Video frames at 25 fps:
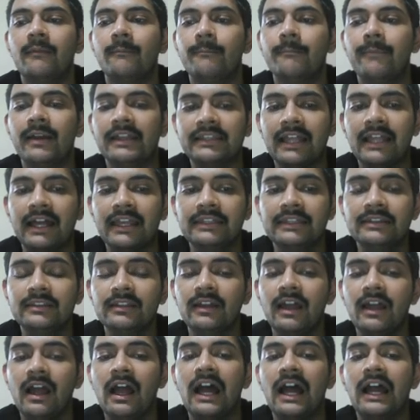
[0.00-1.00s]

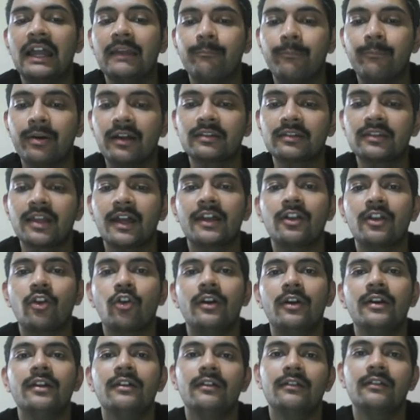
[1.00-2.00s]
benign,
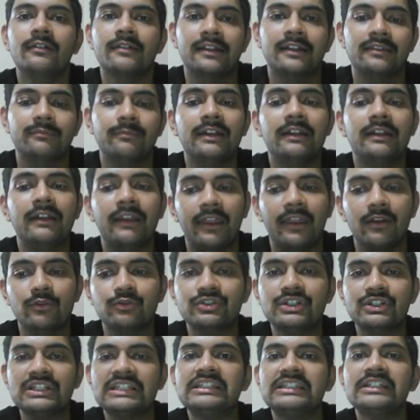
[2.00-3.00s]
hyperthyroid can be
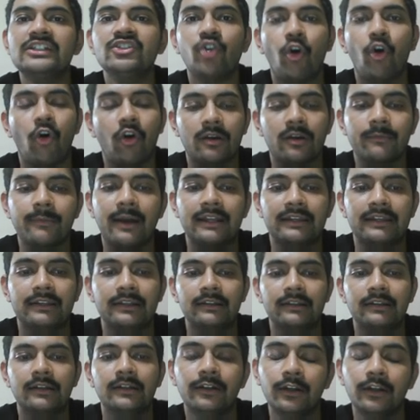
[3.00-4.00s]
Graves' disease or
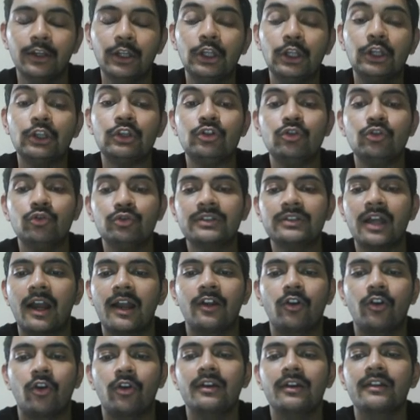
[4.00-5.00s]
malignant,
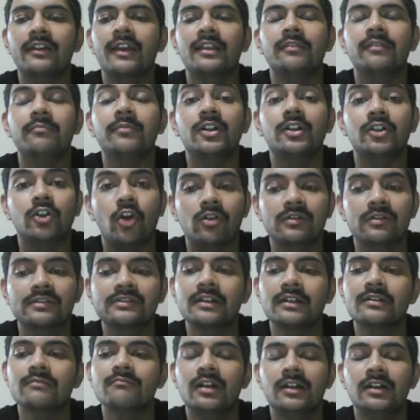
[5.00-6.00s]
euthyroid can be a
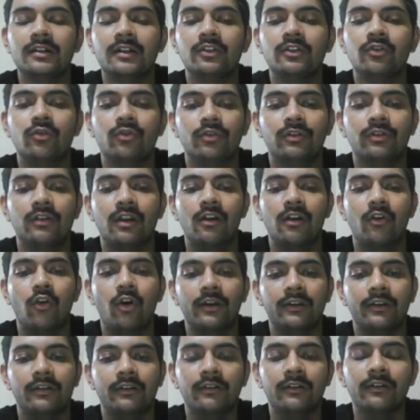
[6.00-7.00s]
toxic multinodular
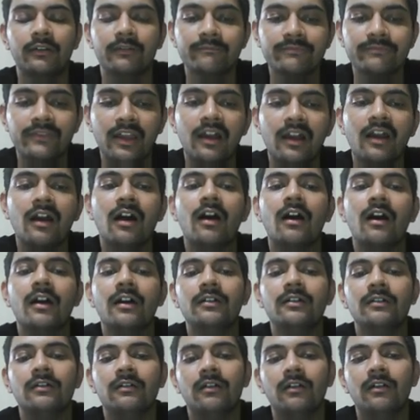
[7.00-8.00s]
goiter,
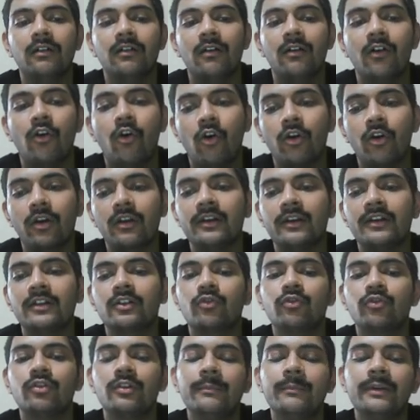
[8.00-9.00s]
uh, or it
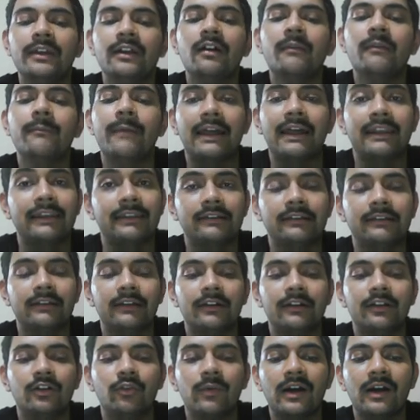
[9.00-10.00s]
could be a
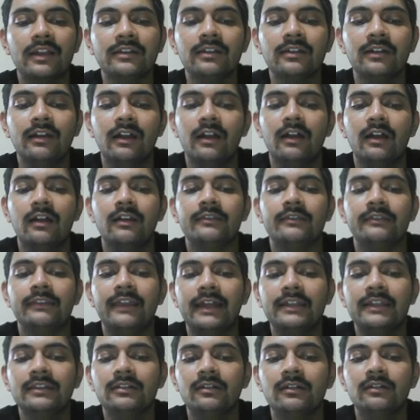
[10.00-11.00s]
malignant one.
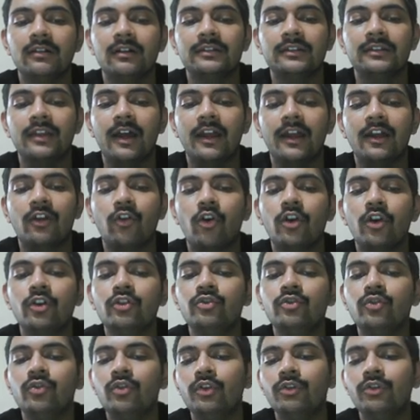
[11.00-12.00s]
Then a thyroid
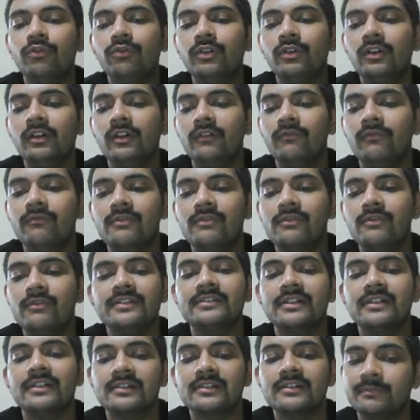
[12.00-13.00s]
nodule, which
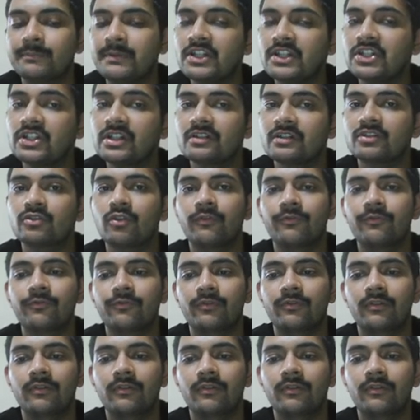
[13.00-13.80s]
is suspicious of